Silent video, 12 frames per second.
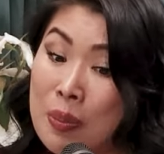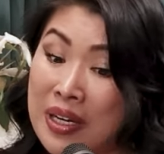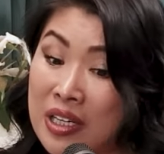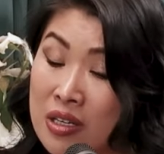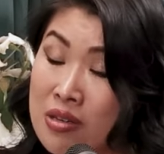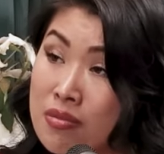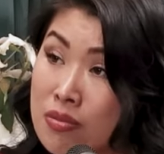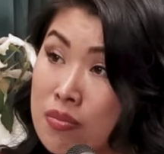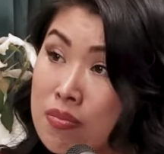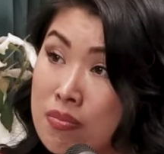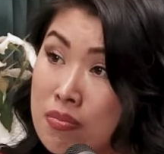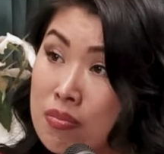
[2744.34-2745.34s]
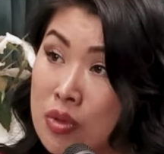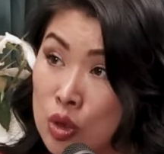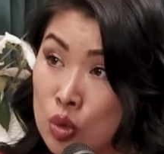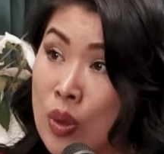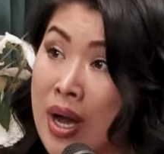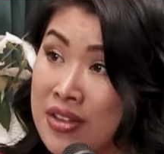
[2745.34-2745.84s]
better
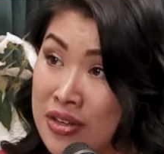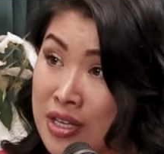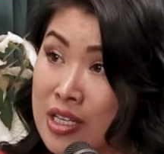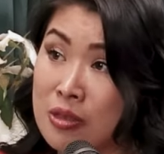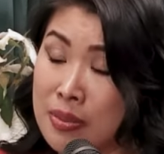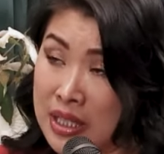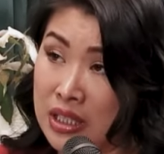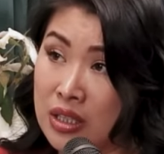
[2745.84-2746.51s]
do other things better.